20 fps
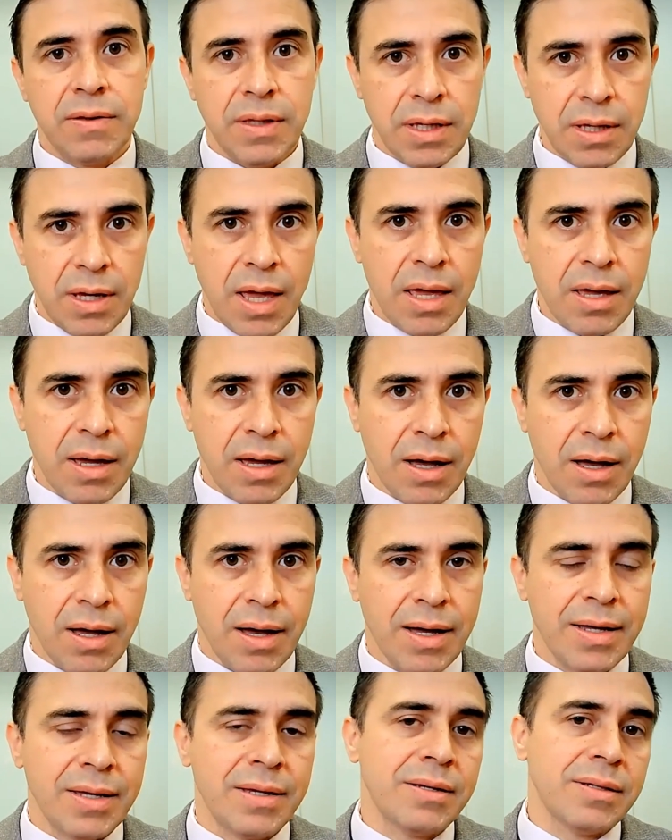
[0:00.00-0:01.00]
the
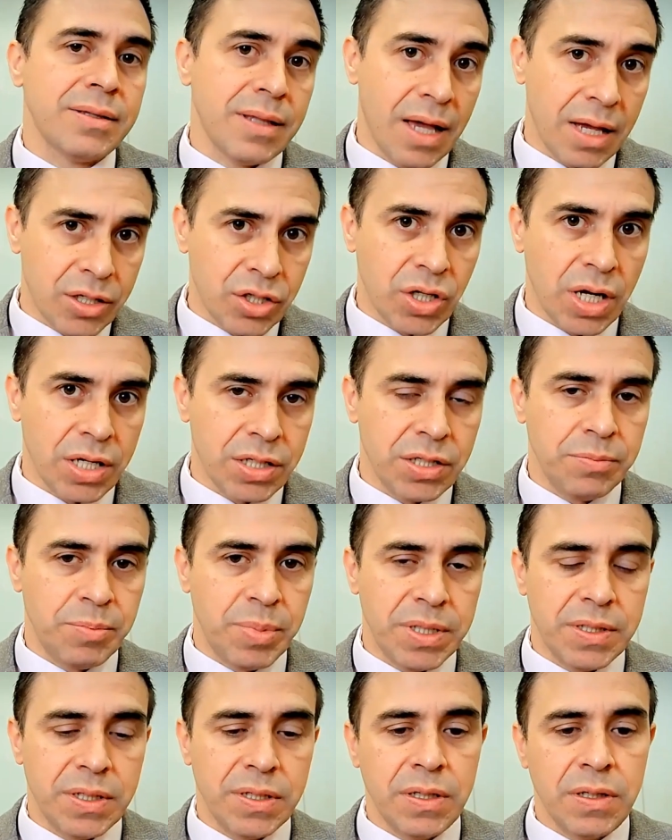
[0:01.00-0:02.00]
AI, like
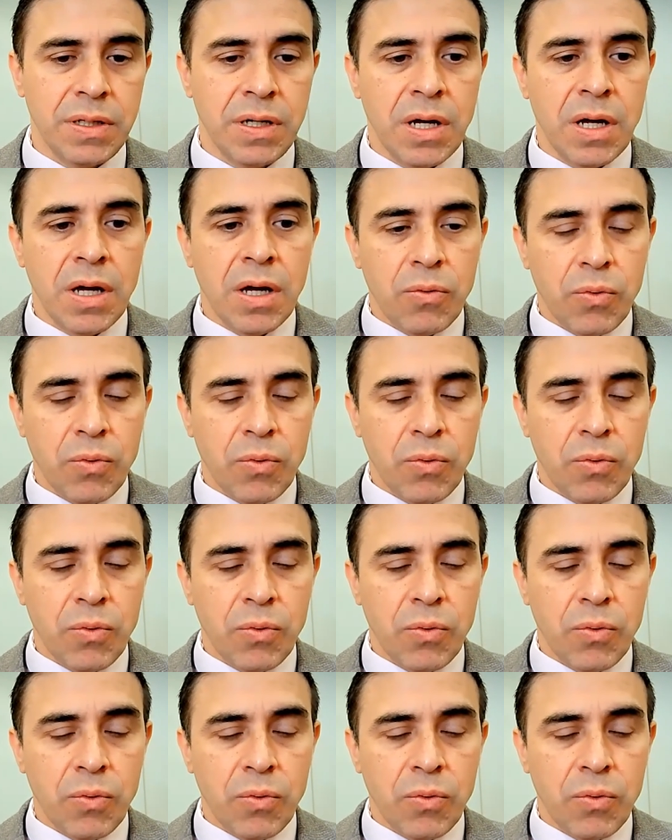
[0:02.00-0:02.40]
ChatGPT,